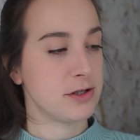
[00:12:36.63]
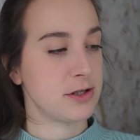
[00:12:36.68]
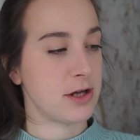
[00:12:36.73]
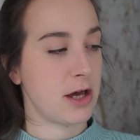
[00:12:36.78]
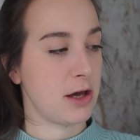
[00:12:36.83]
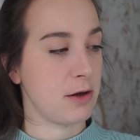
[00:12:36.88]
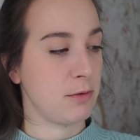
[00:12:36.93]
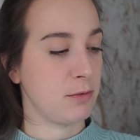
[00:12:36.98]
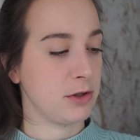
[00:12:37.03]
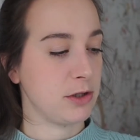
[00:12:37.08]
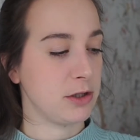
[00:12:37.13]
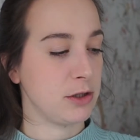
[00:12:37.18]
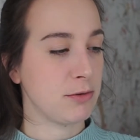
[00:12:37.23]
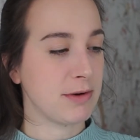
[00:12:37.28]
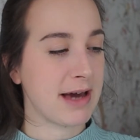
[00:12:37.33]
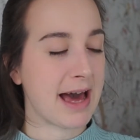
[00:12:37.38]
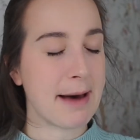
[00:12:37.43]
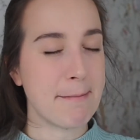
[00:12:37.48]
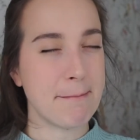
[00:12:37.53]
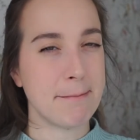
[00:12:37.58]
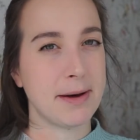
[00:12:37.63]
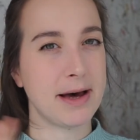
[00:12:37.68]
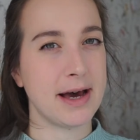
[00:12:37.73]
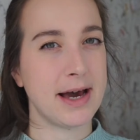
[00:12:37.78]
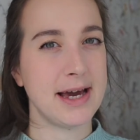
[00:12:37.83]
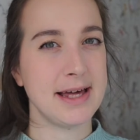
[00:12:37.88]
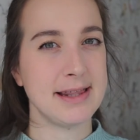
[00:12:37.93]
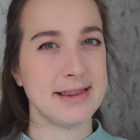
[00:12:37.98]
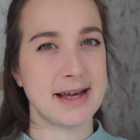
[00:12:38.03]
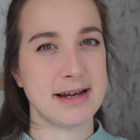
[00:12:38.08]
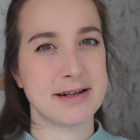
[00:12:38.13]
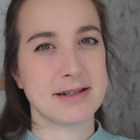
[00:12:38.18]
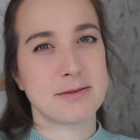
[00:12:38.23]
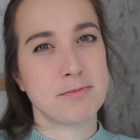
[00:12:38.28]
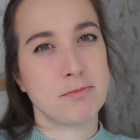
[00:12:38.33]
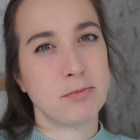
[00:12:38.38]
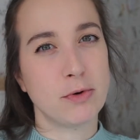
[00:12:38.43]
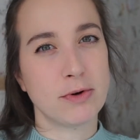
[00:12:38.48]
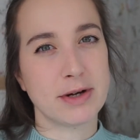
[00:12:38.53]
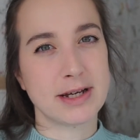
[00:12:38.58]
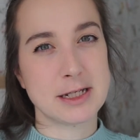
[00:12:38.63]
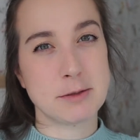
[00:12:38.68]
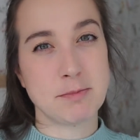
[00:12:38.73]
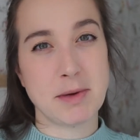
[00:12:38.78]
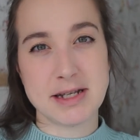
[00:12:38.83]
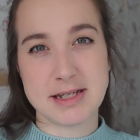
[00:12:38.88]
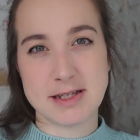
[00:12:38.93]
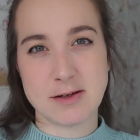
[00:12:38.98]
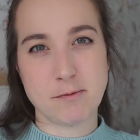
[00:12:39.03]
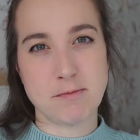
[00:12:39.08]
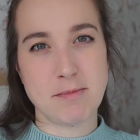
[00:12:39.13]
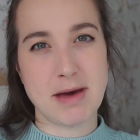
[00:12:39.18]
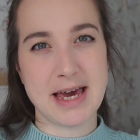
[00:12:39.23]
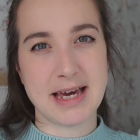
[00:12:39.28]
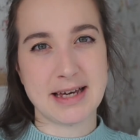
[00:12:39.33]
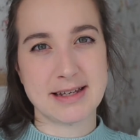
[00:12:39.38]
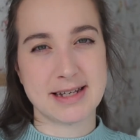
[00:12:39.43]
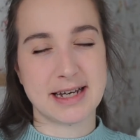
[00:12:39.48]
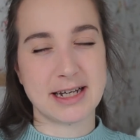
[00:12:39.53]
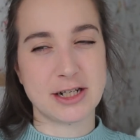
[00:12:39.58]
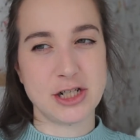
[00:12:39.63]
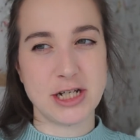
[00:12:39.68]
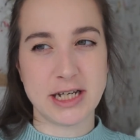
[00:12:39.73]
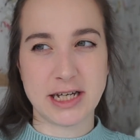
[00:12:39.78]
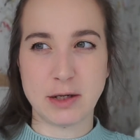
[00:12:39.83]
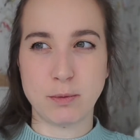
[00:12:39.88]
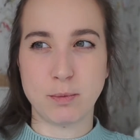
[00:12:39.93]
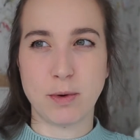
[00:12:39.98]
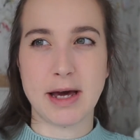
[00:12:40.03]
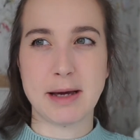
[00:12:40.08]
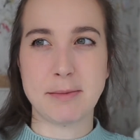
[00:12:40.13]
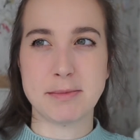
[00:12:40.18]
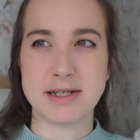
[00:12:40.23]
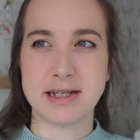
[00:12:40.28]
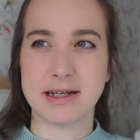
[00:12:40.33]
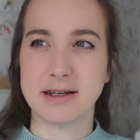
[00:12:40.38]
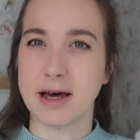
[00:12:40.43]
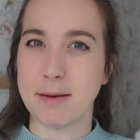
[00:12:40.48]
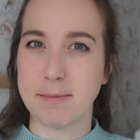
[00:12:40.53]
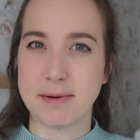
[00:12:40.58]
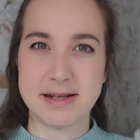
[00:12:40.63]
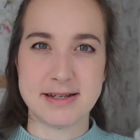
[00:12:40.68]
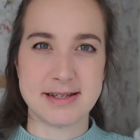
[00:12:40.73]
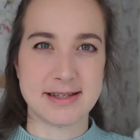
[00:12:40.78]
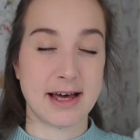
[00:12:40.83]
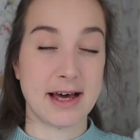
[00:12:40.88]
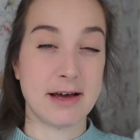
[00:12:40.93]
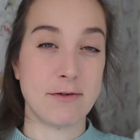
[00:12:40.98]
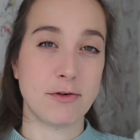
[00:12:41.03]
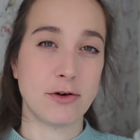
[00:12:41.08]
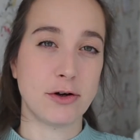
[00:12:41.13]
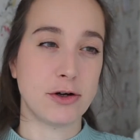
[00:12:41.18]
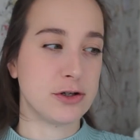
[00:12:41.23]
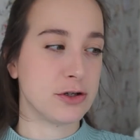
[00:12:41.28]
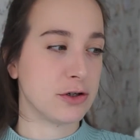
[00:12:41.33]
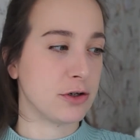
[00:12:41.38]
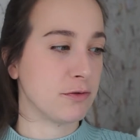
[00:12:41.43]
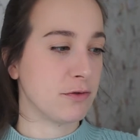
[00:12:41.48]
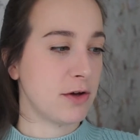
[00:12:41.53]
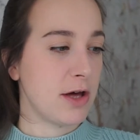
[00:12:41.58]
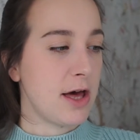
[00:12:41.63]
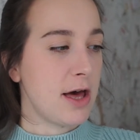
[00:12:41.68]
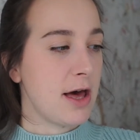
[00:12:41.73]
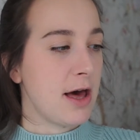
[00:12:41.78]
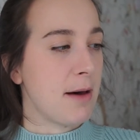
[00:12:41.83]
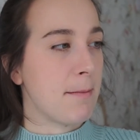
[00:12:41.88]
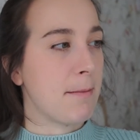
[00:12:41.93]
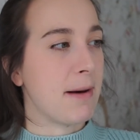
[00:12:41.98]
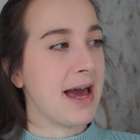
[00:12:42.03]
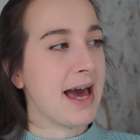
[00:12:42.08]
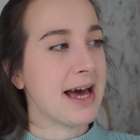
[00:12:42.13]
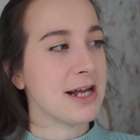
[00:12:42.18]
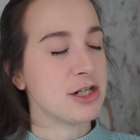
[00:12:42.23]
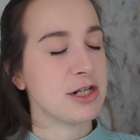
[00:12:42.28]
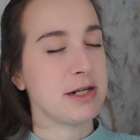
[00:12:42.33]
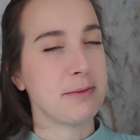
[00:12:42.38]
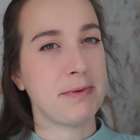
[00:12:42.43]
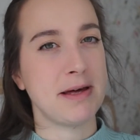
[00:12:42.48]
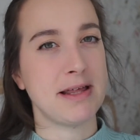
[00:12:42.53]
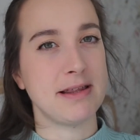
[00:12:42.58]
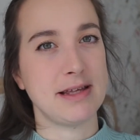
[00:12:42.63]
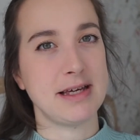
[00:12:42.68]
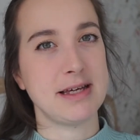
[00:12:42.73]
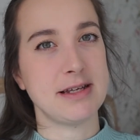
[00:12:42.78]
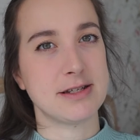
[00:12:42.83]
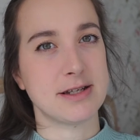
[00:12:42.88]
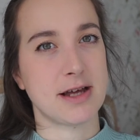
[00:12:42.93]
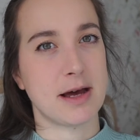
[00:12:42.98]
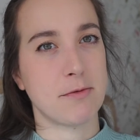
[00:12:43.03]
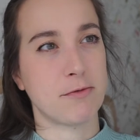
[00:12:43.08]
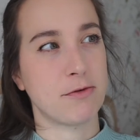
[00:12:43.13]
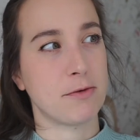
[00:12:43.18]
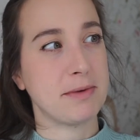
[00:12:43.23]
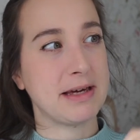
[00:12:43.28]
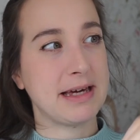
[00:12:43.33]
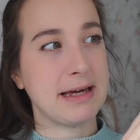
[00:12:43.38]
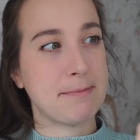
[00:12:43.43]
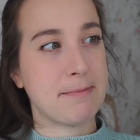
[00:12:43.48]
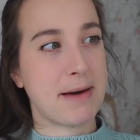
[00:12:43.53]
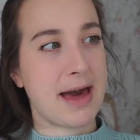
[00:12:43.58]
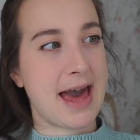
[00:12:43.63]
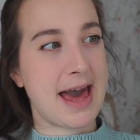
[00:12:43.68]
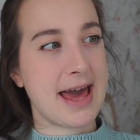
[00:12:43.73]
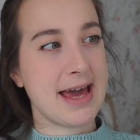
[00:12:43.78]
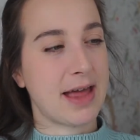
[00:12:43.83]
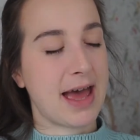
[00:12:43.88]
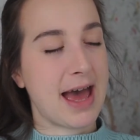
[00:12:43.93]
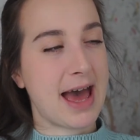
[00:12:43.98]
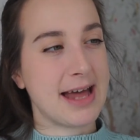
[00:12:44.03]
So you can buy, there's more expensive makes like cheeky wipes and gubbins that I've heard of, but I actually picked these up from eBay.